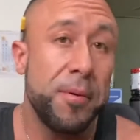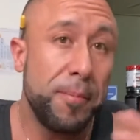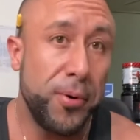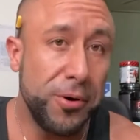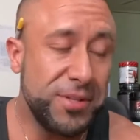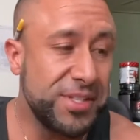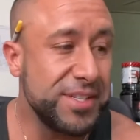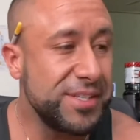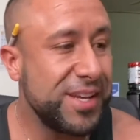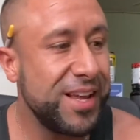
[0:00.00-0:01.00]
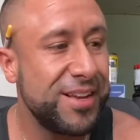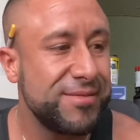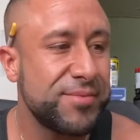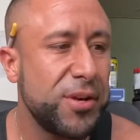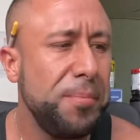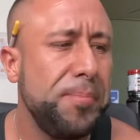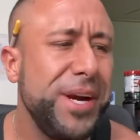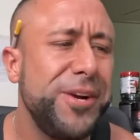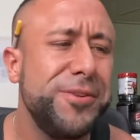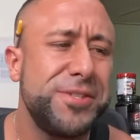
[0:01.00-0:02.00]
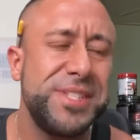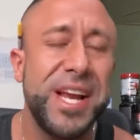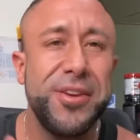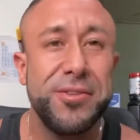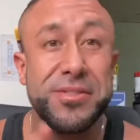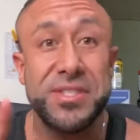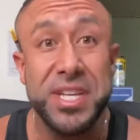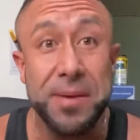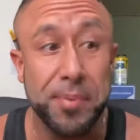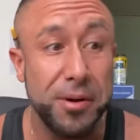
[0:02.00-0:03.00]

versus compared to standard deep